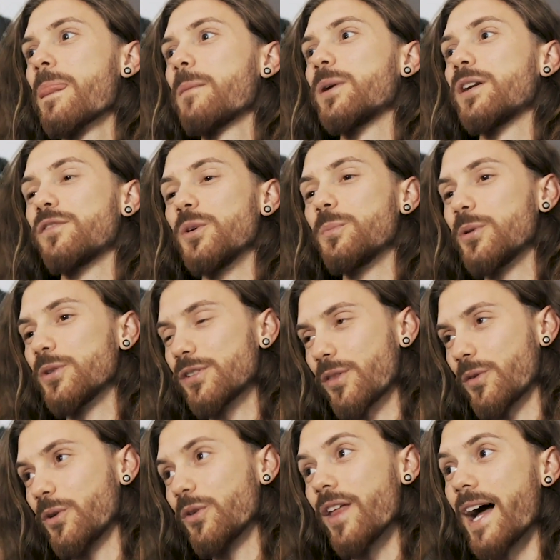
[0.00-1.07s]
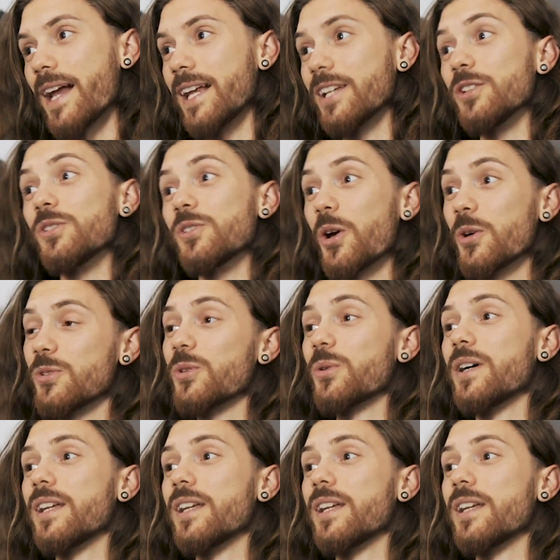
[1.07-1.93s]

But if you push through that and you don't do